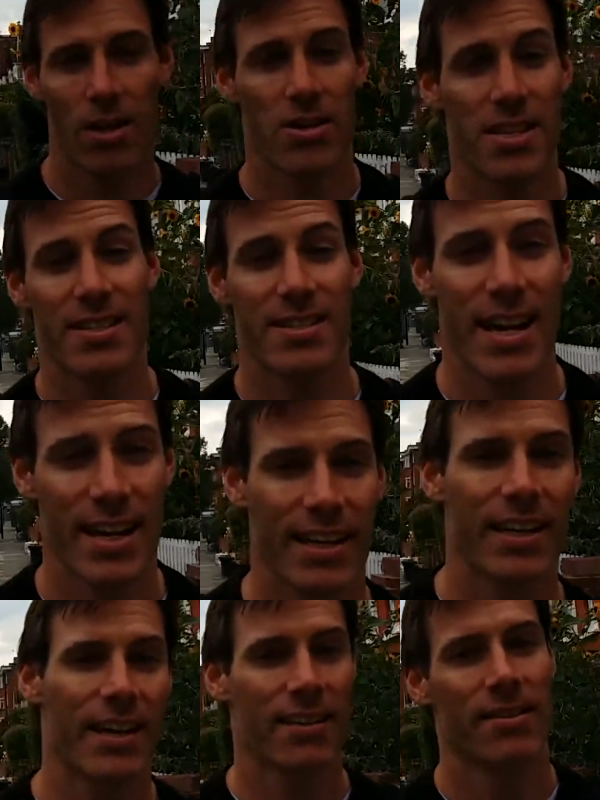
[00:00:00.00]
Can't say
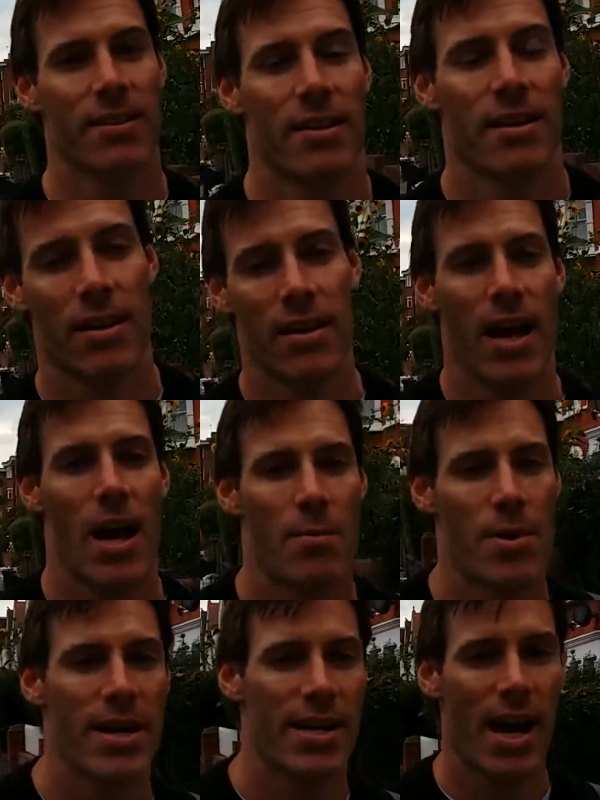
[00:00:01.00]
exactly
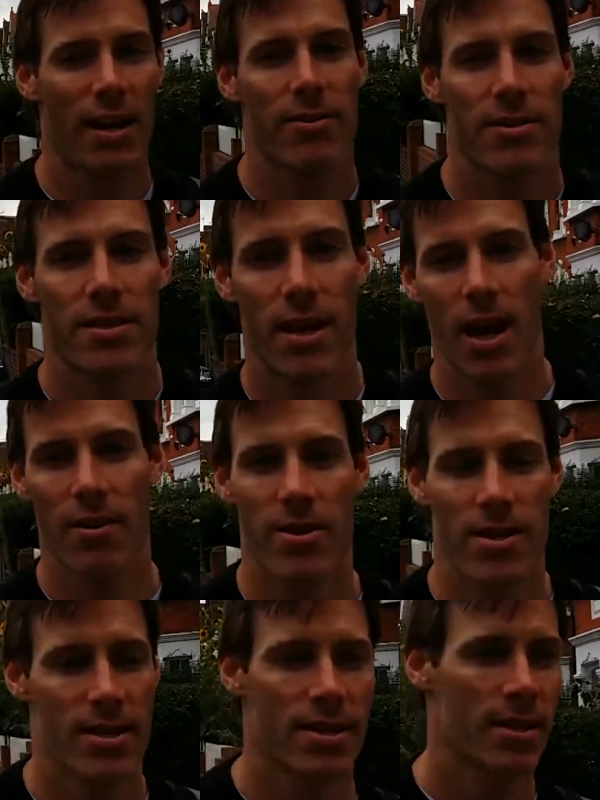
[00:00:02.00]
how many calories
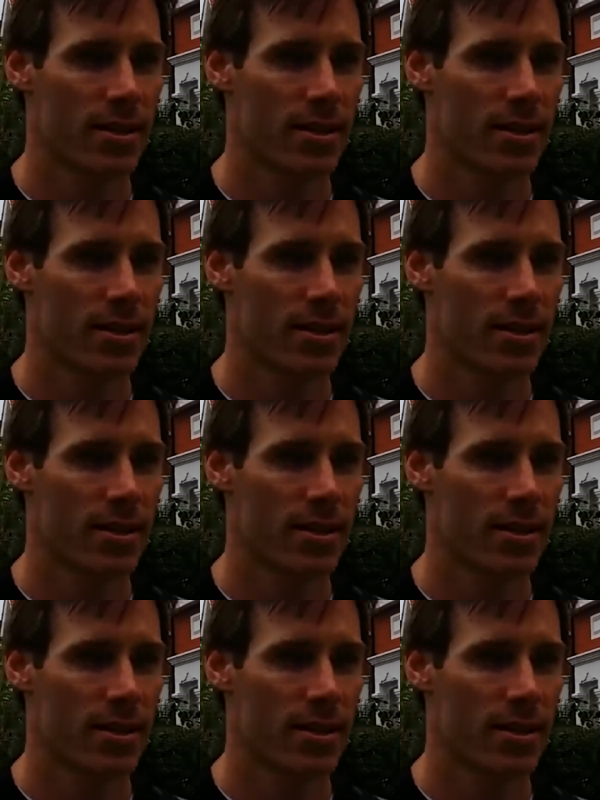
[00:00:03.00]
are in